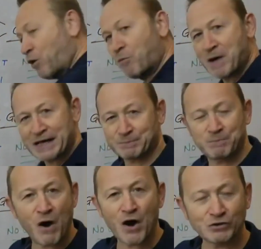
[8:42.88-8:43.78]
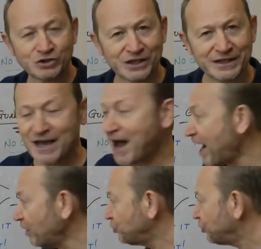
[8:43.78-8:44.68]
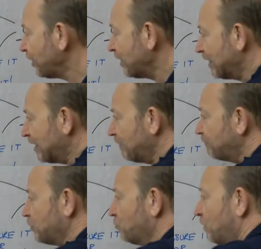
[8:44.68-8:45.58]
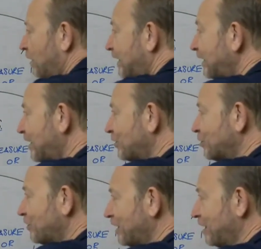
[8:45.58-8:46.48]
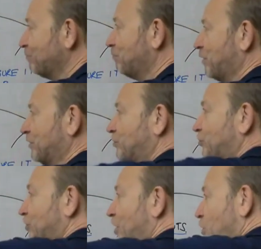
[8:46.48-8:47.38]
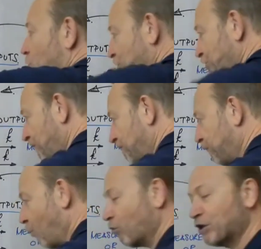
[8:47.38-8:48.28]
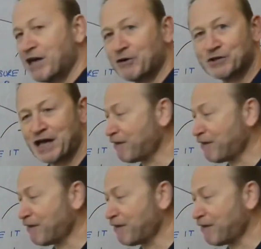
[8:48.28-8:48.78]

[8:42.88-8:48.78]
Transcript: will make piles of cash if you link it to the inputs which are falling out the